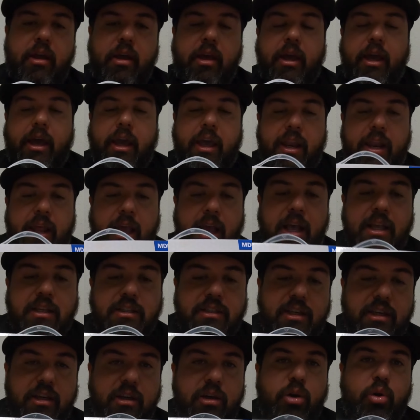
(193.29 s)
and
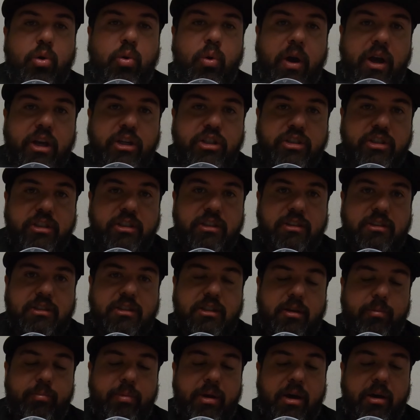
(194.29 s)
asking questions
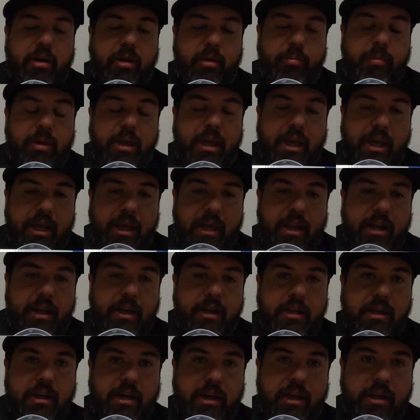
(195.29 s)
about them,
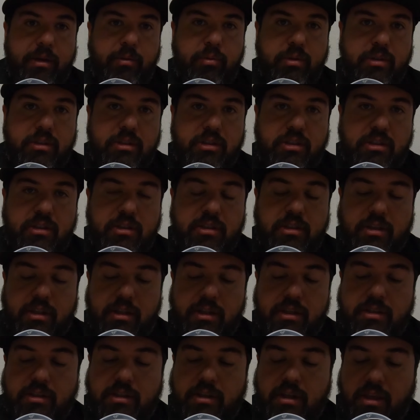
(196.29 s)
and I was just
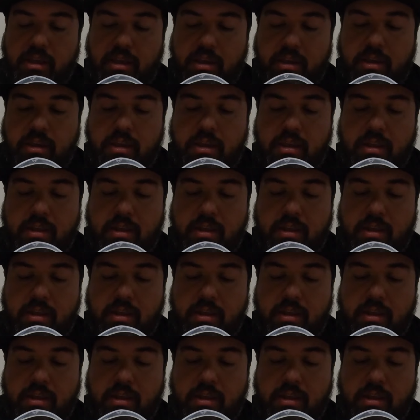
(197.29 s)
listening.